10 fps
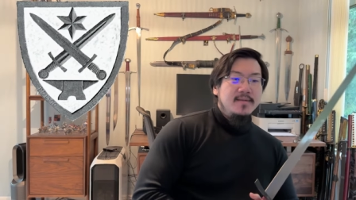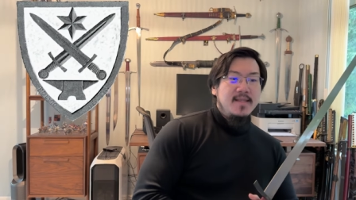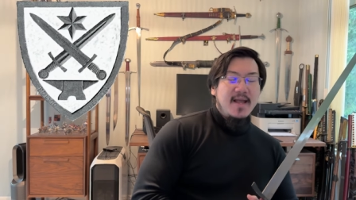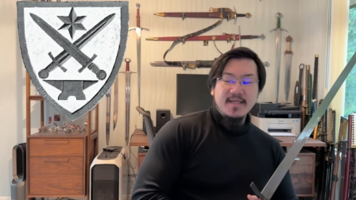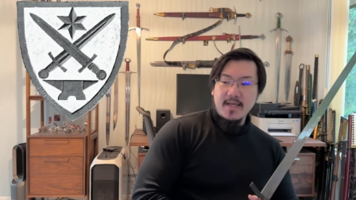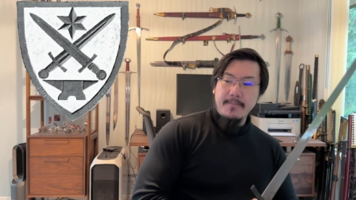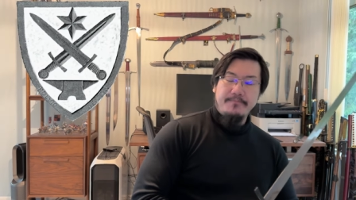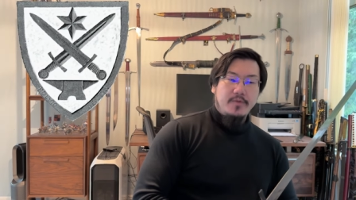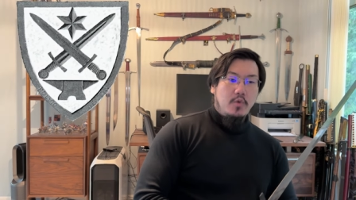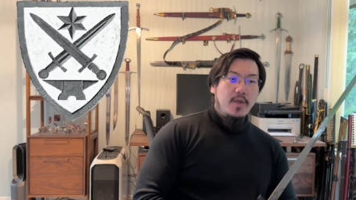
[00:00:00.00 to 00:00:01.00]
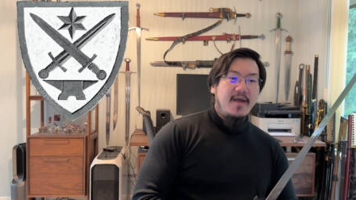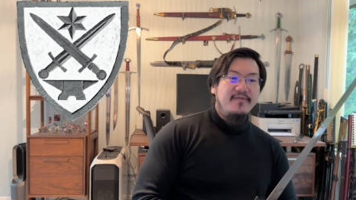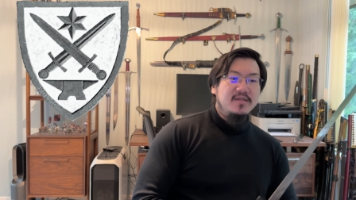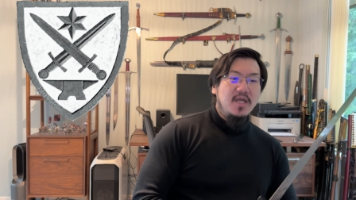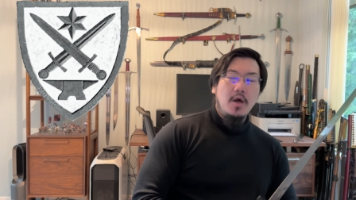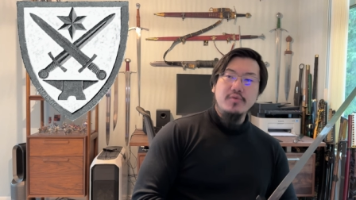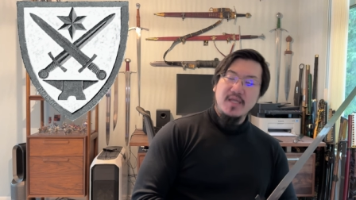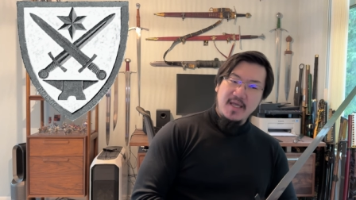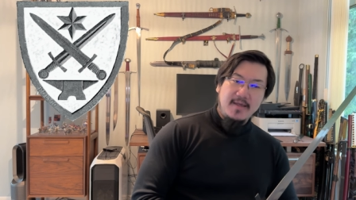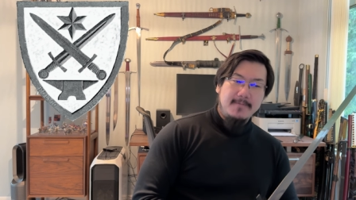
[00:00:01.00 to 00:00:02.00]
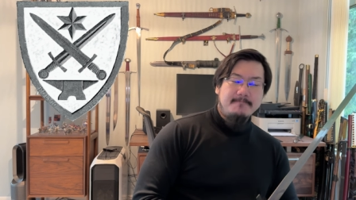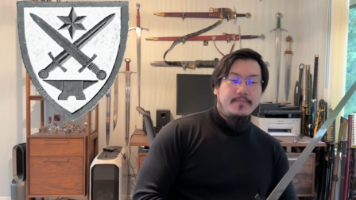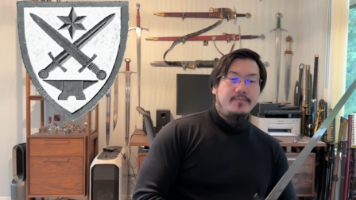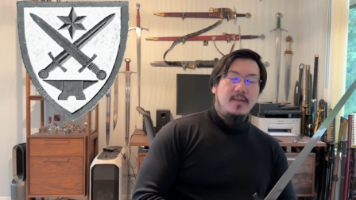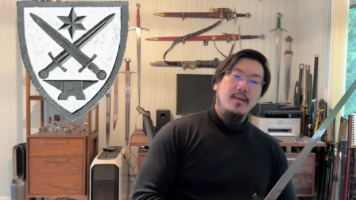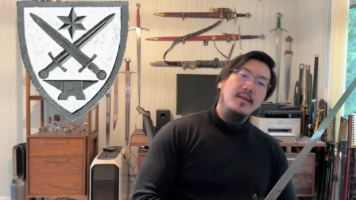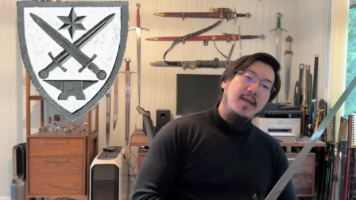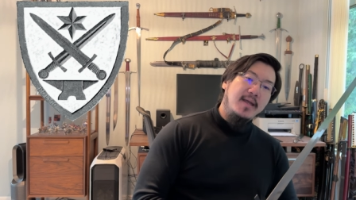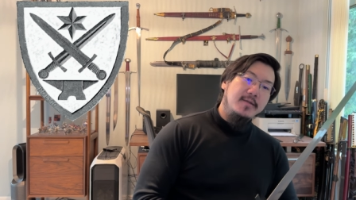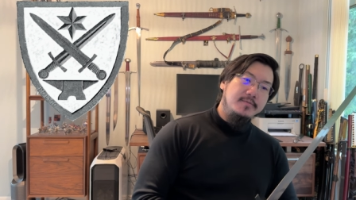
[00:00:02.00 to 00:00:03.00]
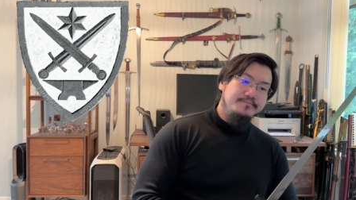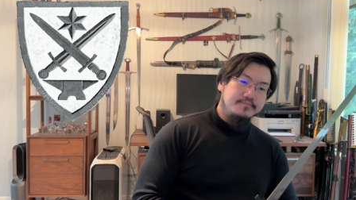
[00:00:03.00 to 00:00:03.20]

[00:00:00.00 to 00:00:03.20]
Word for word: Next up, we have Del Tin. And